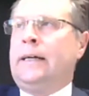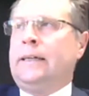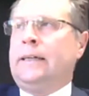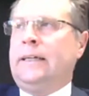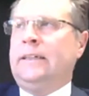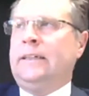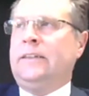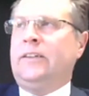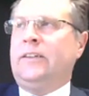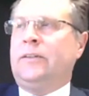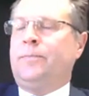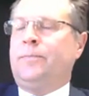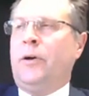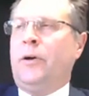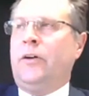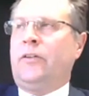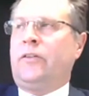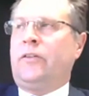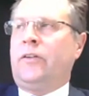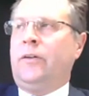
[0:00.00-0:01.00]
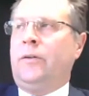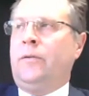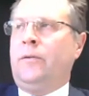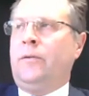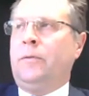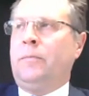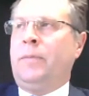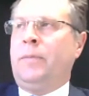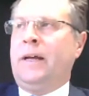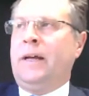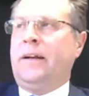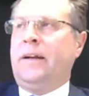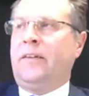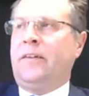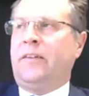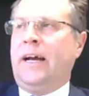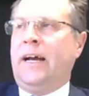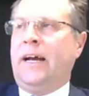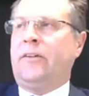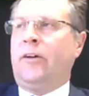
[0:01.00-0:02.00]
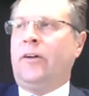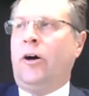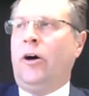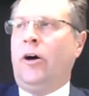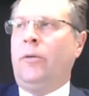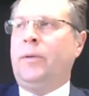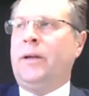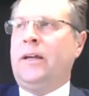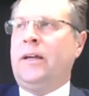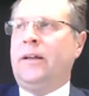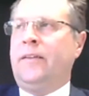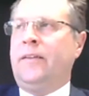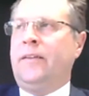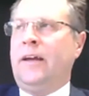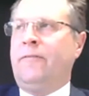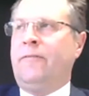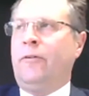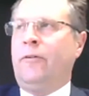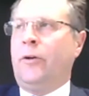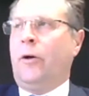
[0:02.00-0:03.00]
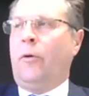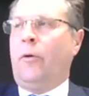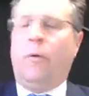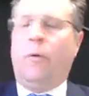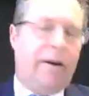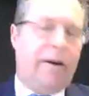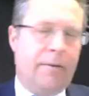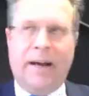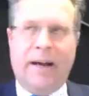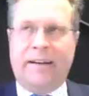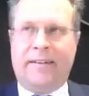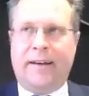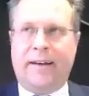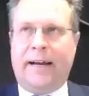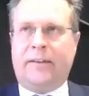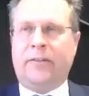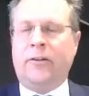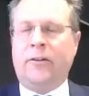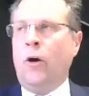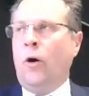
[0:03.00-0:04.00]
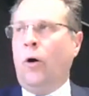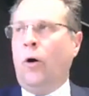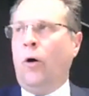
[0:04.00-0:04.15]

is this person better to say it's a hobby and therefore not worry about tax,